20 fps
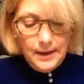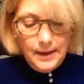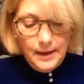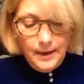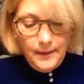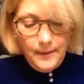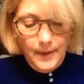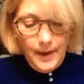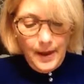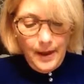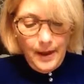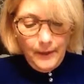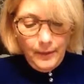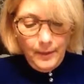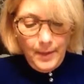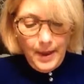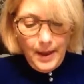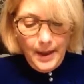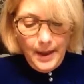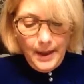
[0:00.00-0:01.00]
that
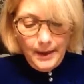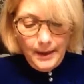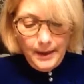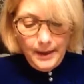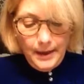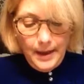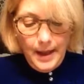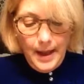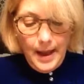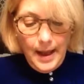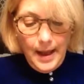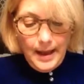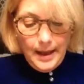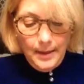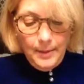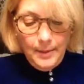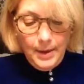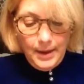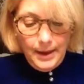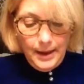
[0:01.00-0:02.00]
Effelbein and
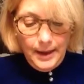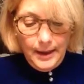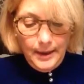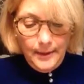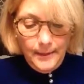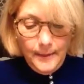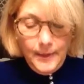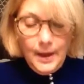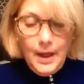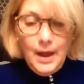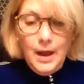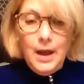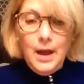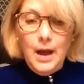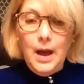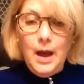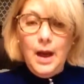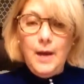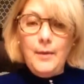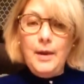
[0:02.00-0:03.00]
Ambede
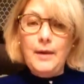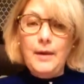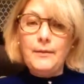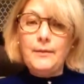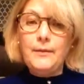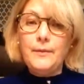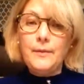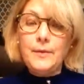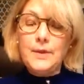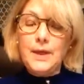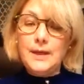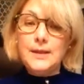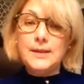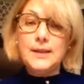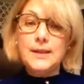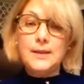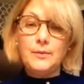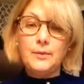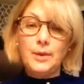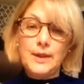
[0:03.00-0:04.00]
have done
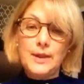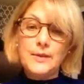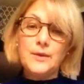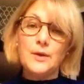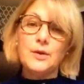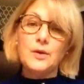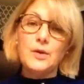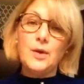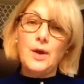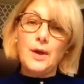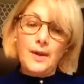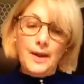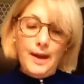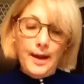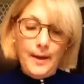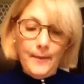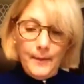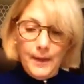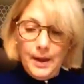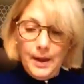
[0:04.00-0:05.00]
some research on
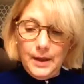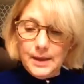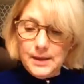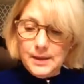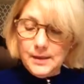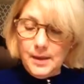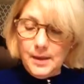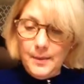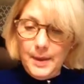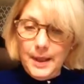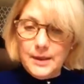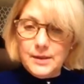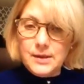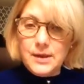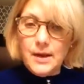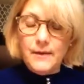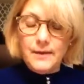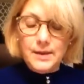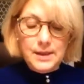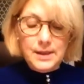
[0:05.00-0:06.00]
that, and this is on page
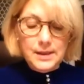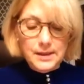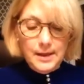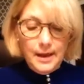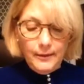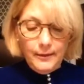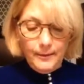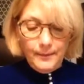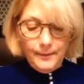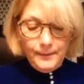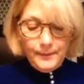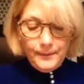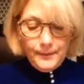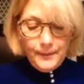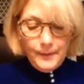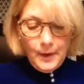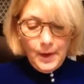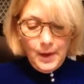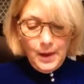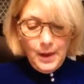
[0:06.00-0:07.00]
77.
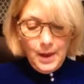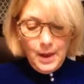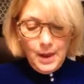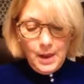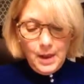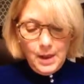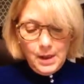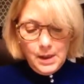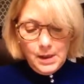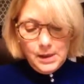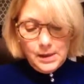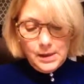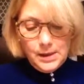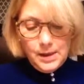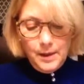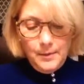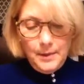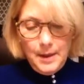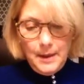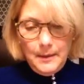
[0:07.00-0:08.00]

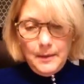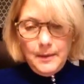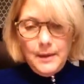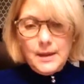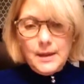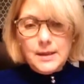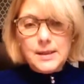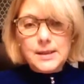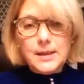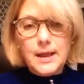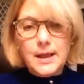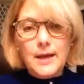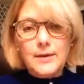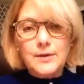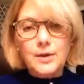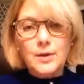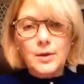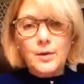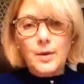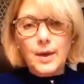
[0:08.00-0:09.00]
So maybe the
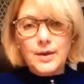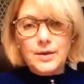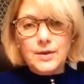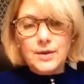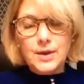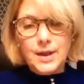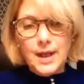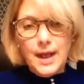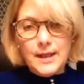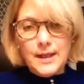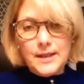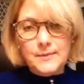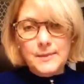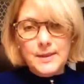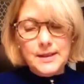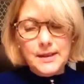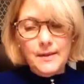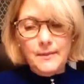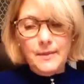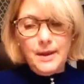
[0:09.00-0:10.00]
discussion question asks me
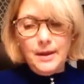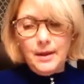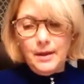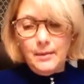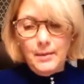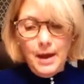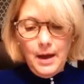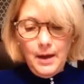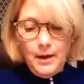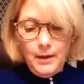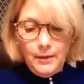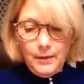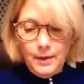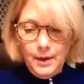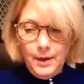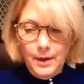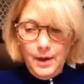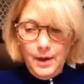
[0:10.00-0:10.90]
something about